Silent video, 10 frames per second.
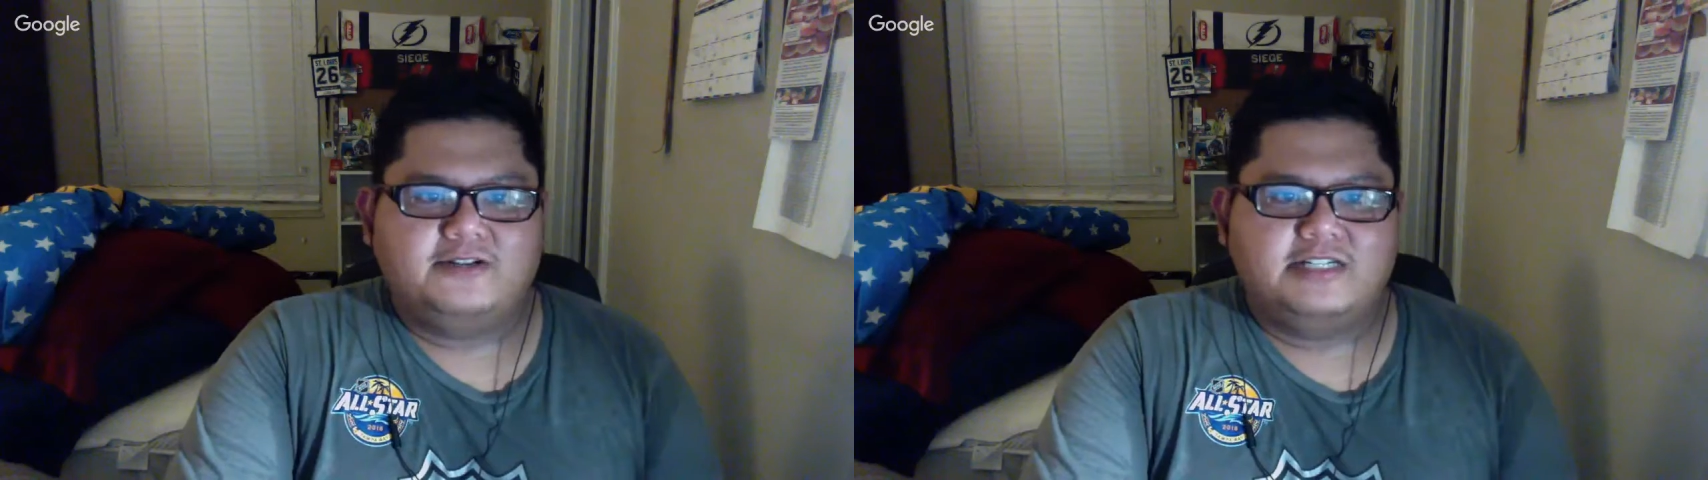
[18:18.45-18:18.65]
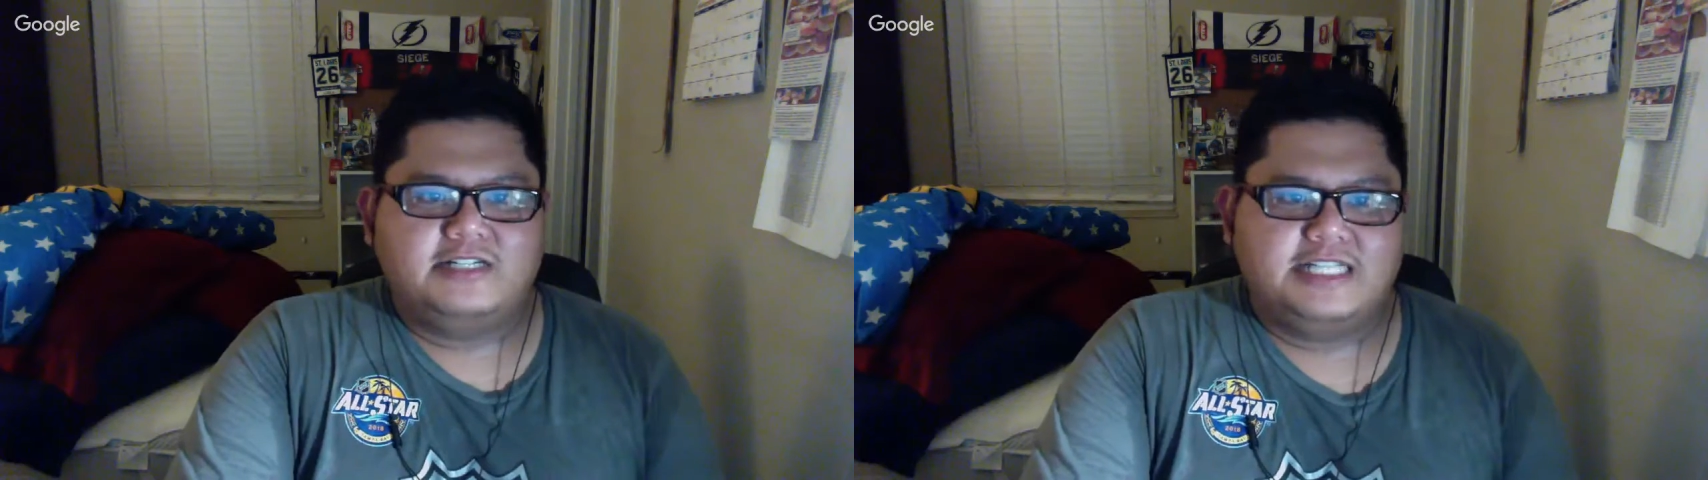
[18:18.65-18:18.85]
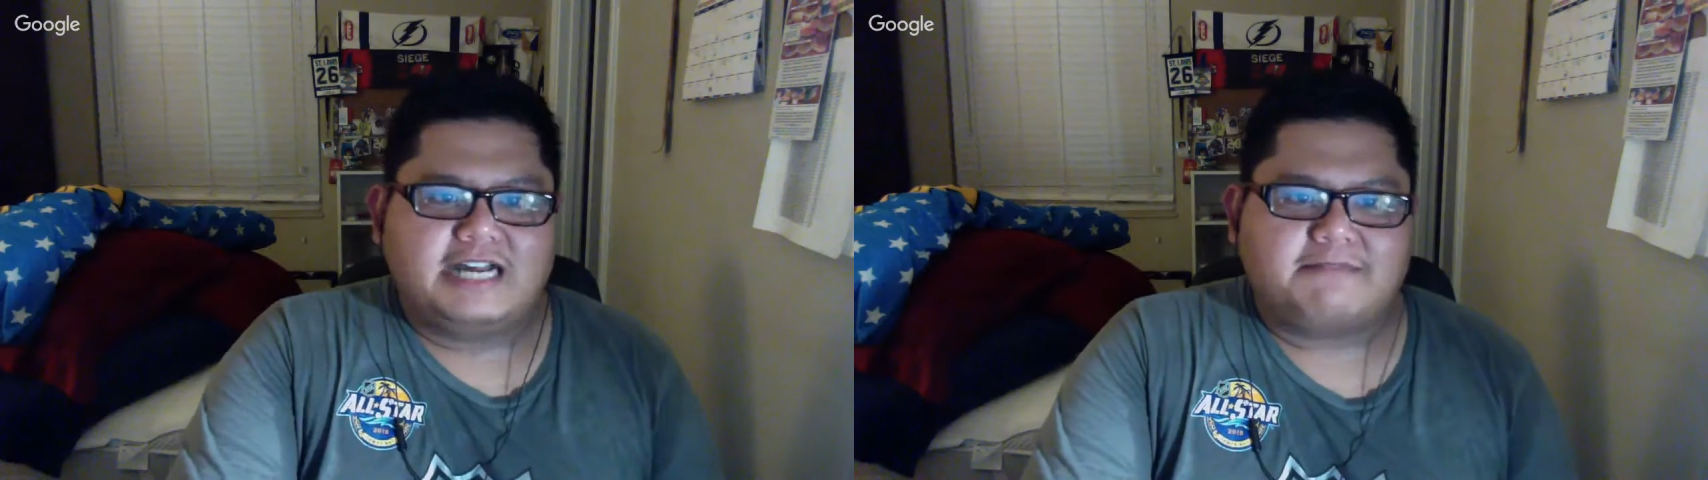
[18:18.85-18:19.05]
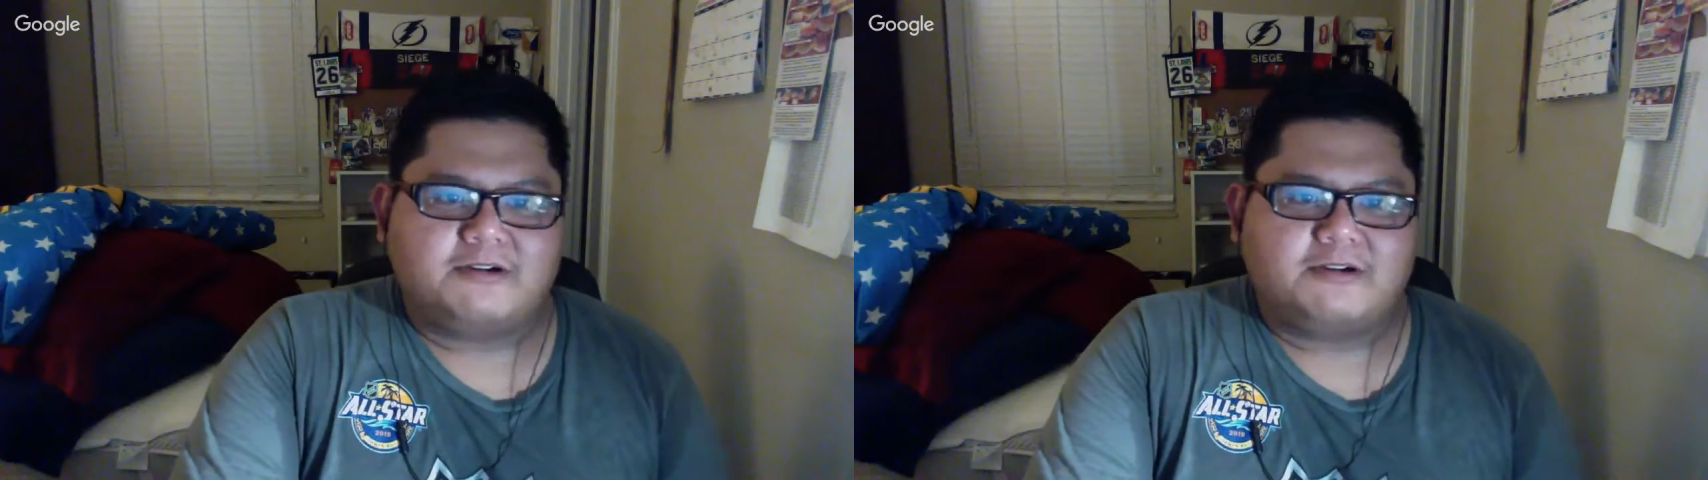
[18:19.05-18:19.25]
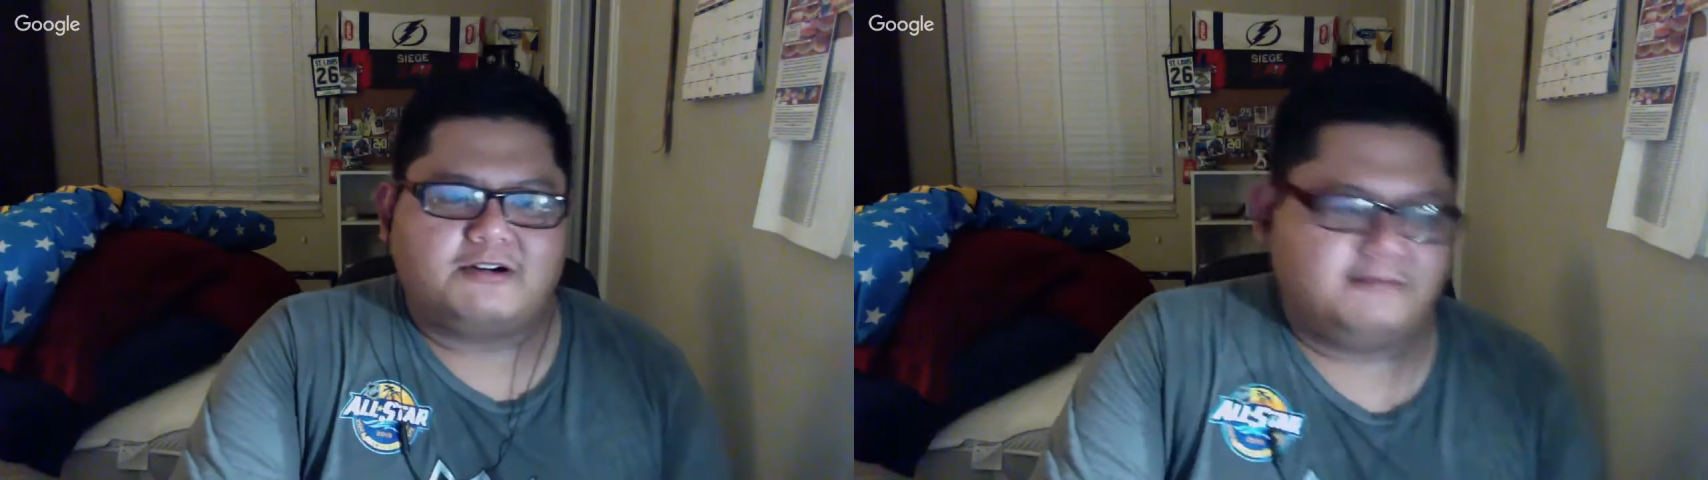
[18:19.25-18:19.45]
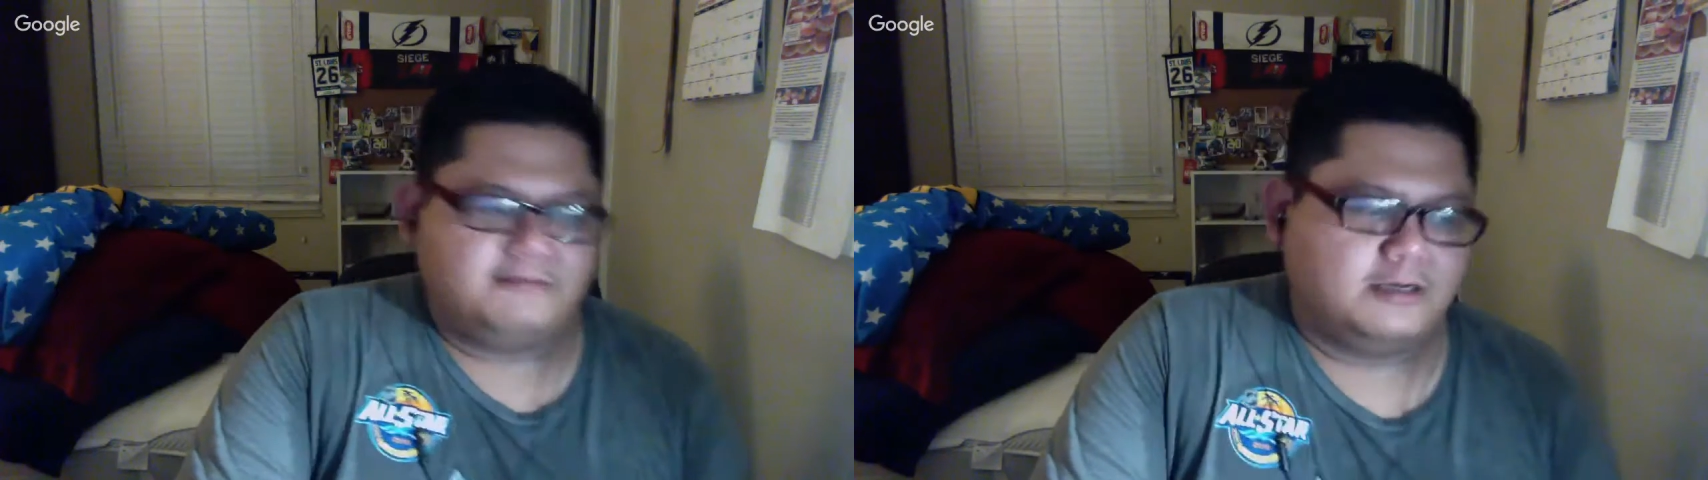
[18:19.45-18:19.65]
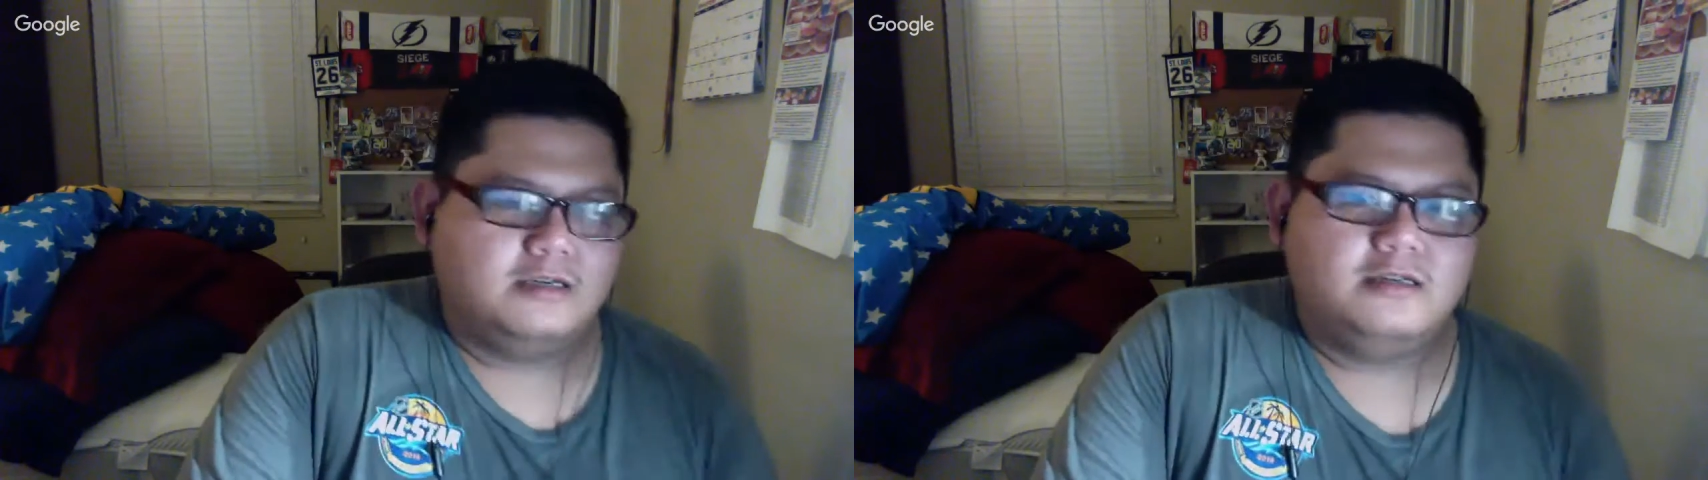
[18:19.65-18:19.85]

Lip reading: is not part of a